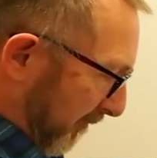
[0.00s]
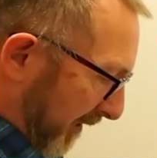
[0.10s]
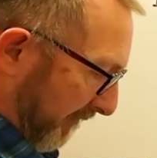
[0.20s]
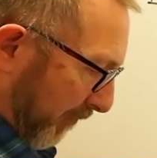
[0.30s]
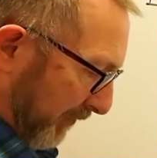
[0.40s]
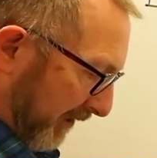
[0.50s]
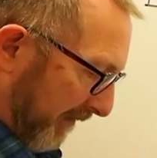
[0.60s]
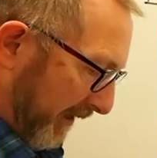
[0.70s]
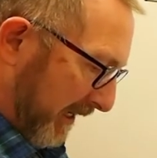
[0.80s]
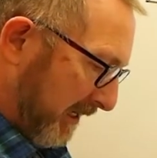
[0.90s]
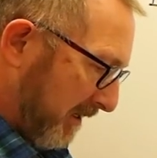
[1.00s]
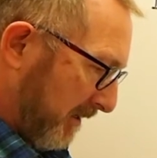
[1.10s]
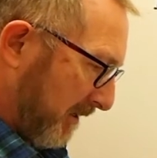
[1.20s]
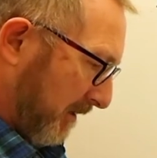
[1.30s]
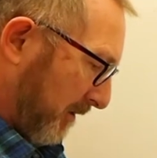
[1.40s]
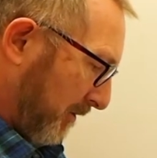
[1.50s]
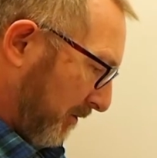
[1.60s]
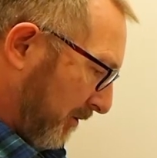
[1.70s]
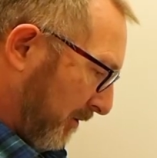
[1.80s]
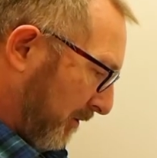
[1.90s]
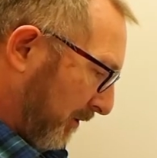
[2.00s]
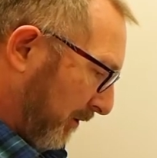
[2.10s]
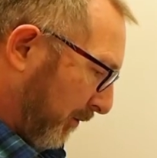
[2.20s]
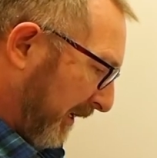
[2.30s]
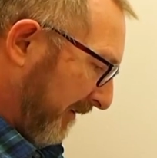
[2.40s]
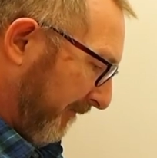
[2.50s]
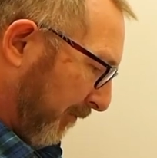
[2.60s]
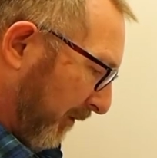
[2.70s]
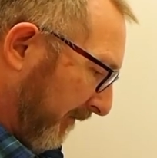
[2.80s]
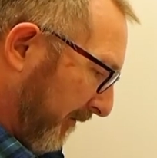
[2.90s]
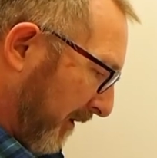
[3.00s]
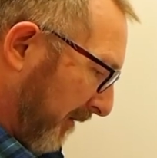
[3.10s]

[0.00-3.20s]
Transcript: by 470. 24 divided